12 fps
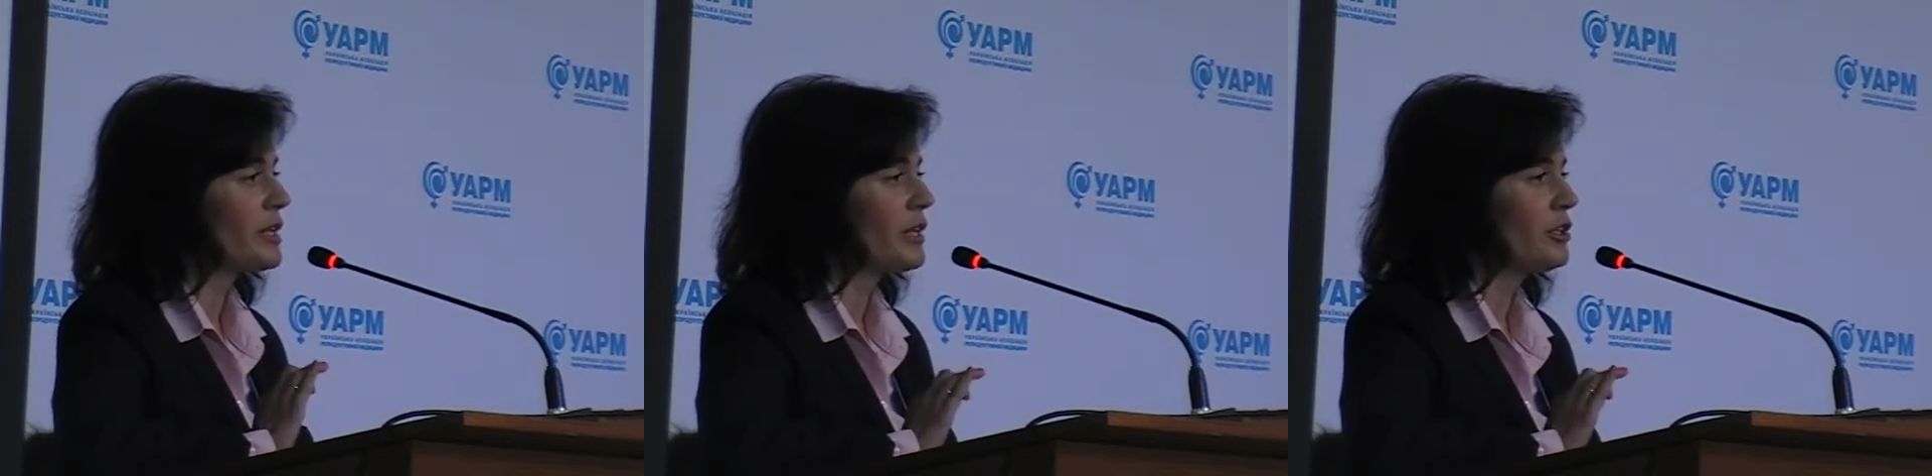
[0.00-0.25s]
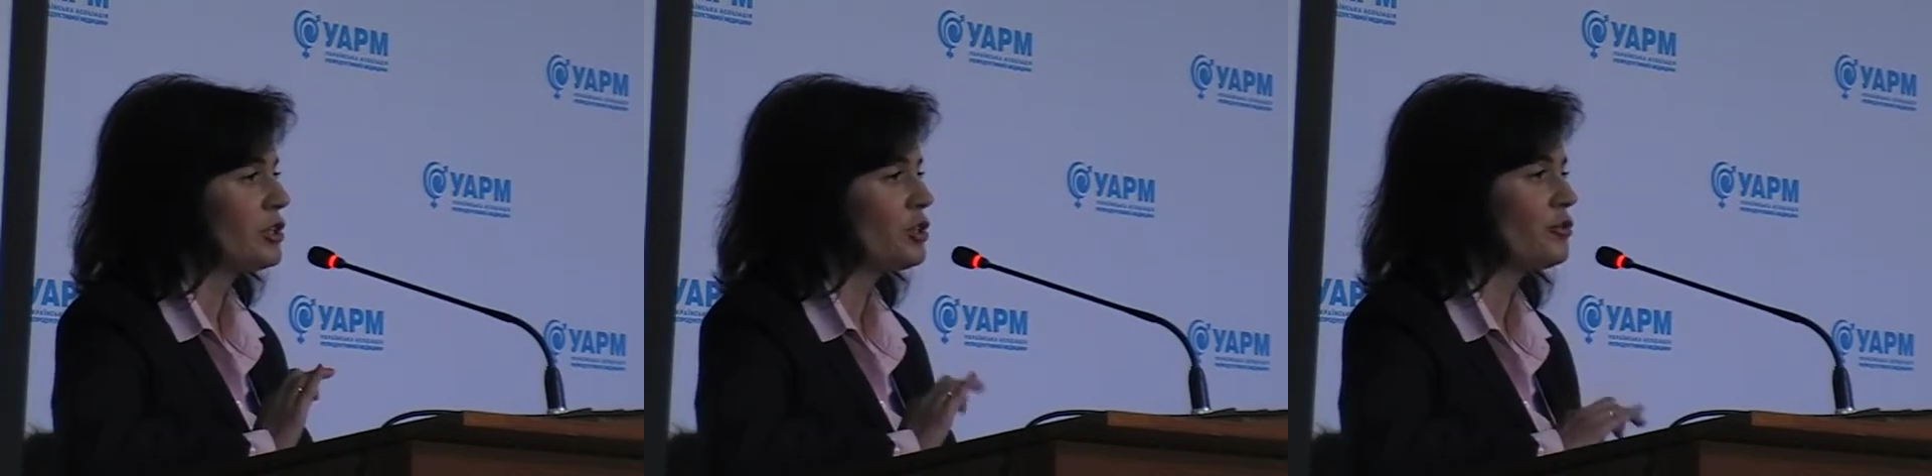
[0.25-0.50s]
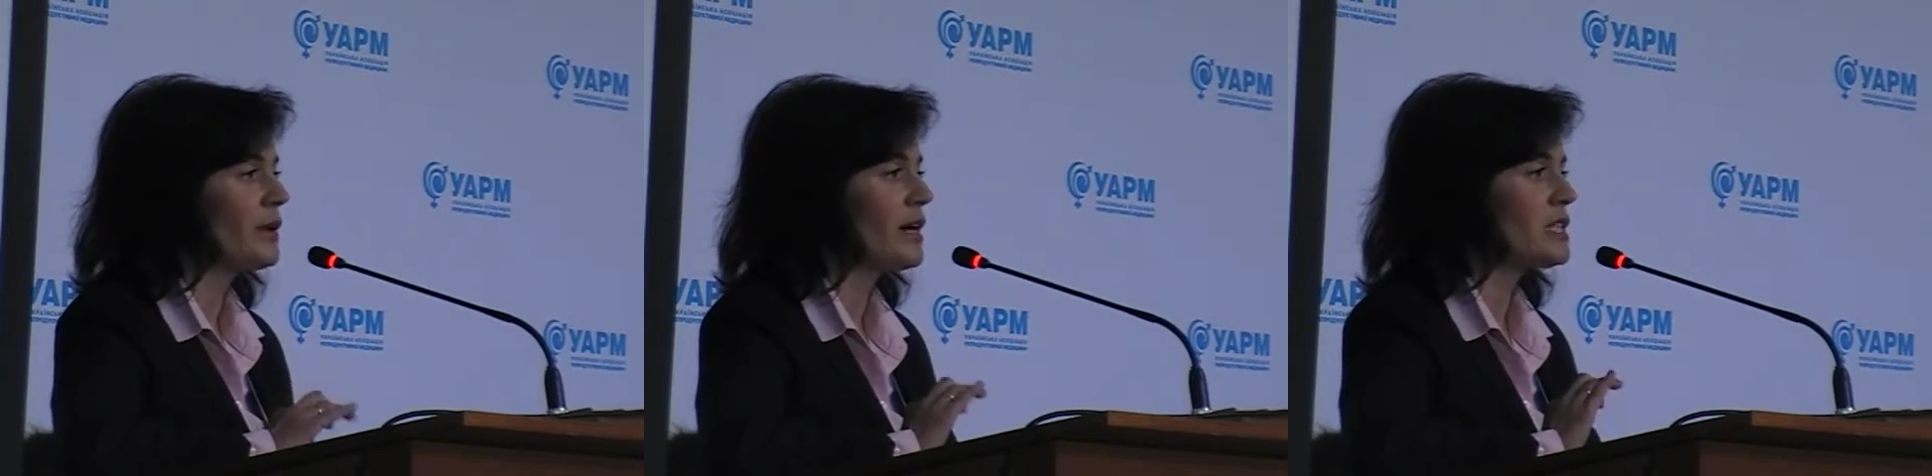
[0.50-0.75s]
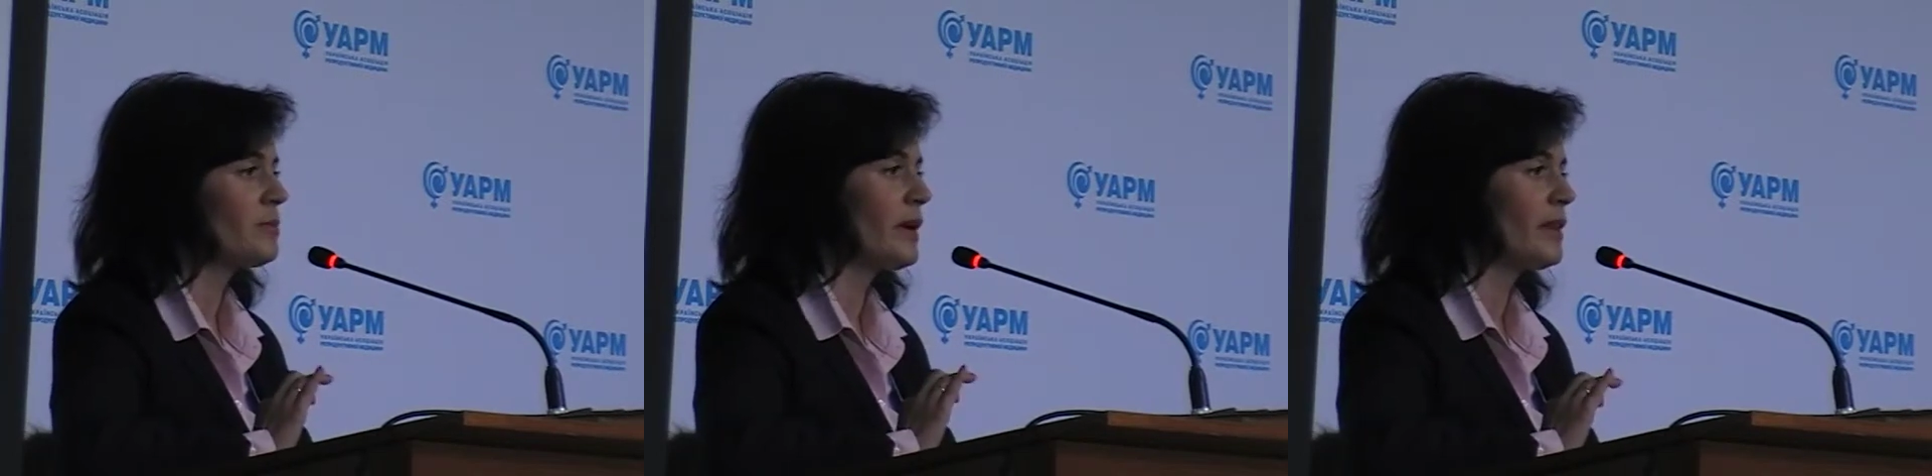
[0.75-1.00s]

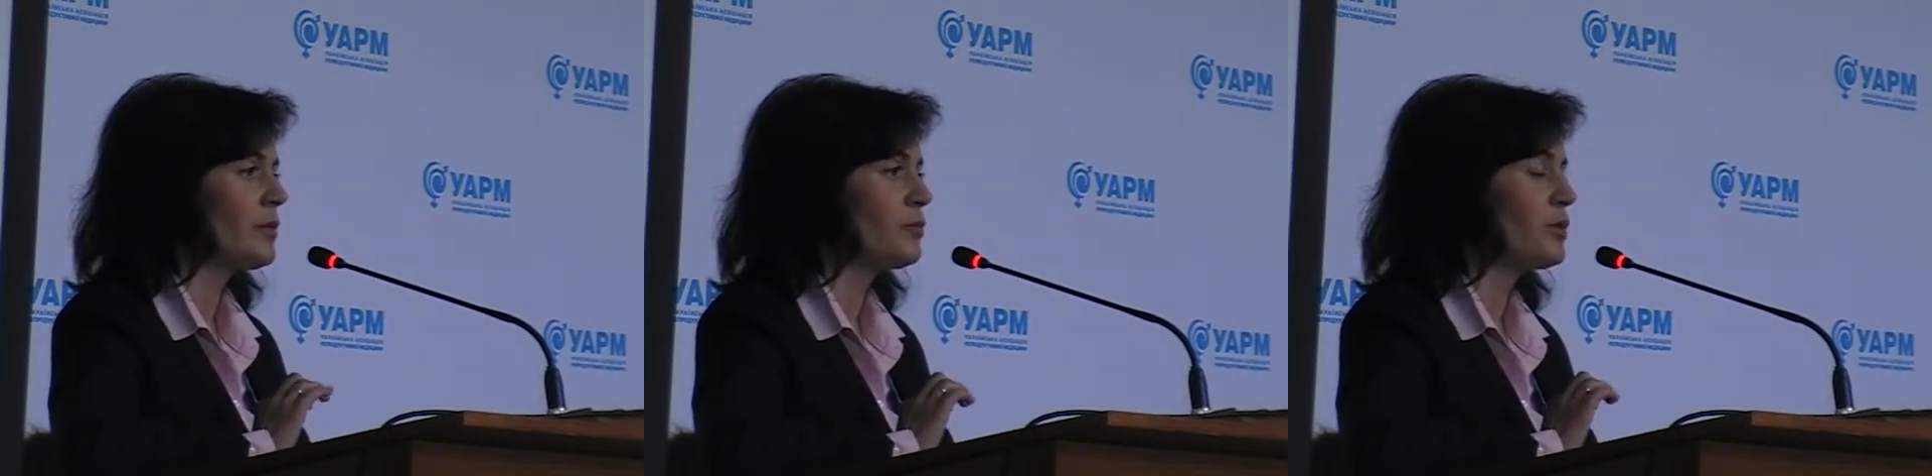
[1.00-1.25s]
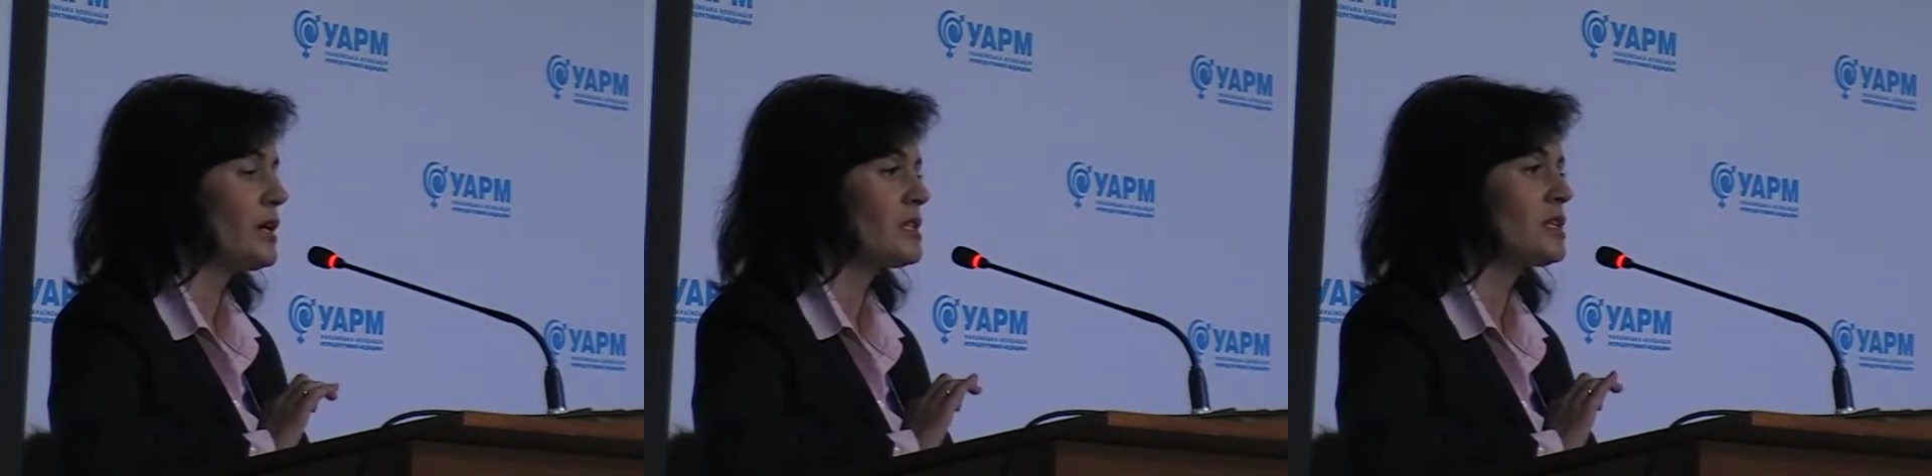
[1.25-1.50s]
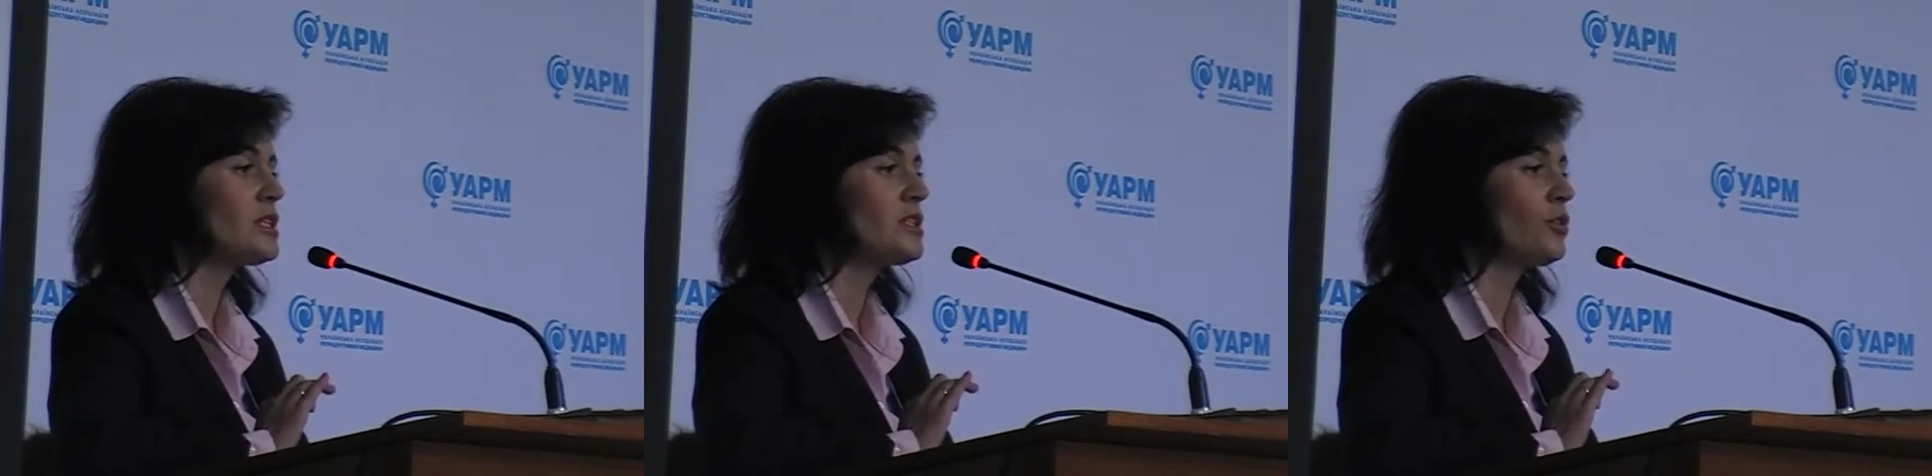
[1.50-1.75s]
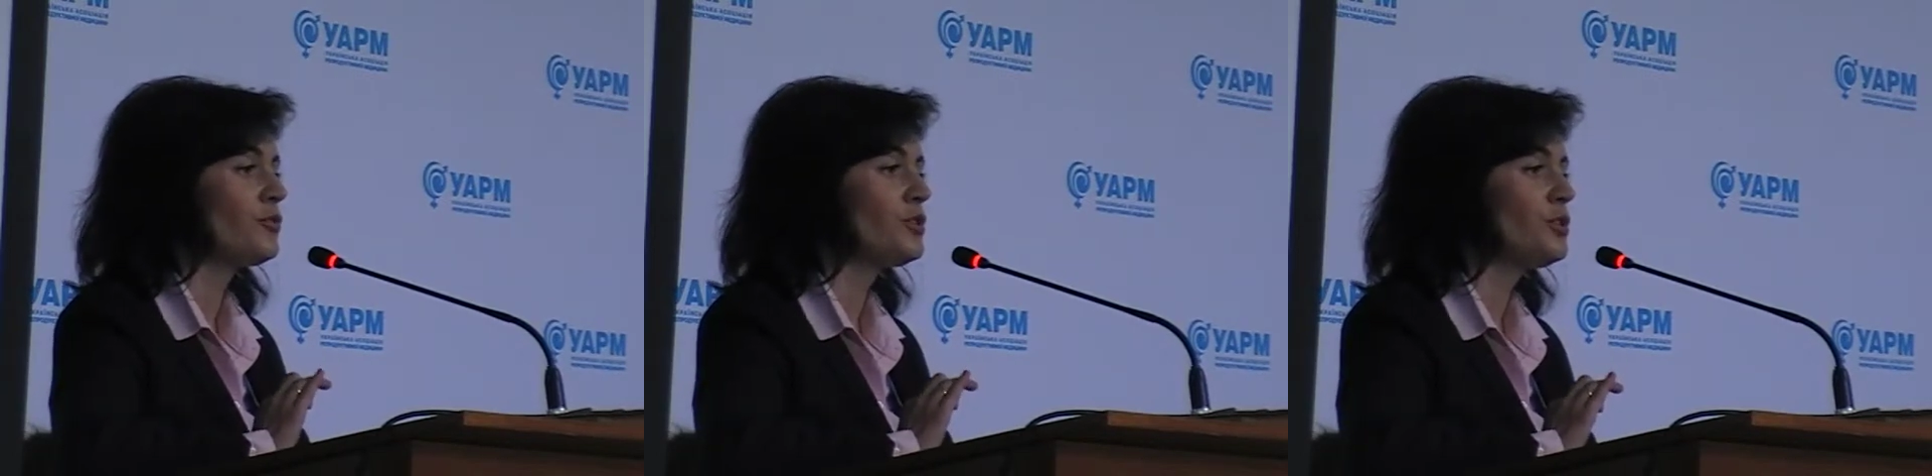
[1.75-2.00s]
characterized by the presence of